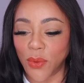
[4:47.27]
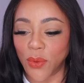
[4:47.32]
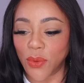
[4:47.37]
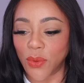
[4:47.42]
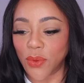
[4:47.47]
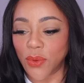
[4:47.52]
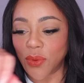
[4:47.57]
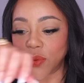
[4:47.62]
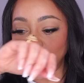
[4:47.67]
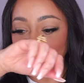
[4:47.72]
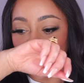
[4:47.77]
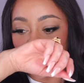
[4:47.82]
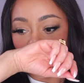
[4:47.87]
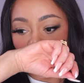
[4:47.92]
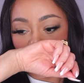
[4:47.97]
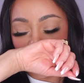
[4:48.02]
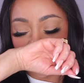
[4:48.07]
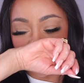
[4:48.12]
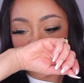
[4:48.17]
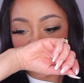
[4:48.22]

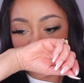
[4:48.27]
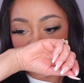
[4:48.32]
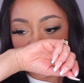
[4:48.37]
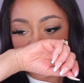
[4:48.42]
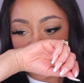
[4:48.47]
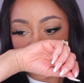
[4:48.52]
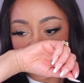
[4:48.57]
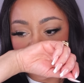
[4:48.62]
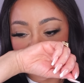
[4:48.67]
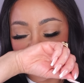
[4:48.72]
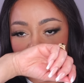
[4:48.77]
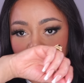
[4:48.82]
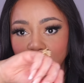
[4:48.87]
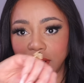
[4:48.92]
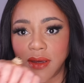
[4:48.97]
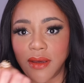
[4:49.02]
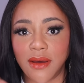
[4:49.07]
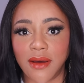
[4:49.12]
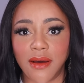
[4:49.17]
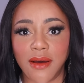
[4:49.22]
Ooh.
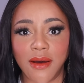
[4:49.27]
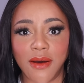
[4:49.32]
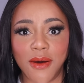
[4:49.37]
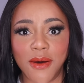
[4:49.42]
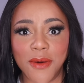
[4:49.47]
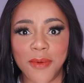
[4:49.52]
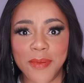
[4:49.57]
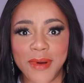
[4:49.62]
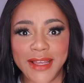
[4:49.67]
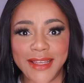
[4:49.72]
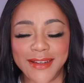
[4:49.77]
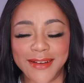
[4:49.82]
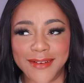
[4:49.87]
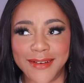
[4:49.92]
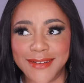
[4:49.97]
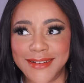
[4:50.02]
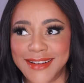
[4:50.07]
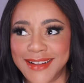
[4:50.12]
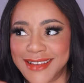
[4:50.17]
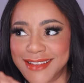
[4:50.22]
Oh my
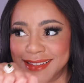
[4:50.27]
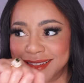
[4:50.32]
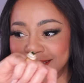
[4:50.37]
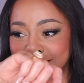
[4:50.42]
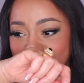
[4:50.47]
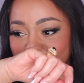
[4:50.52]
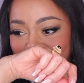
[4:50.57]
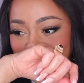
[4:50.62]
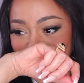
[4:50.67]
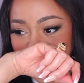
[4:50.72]
goodness.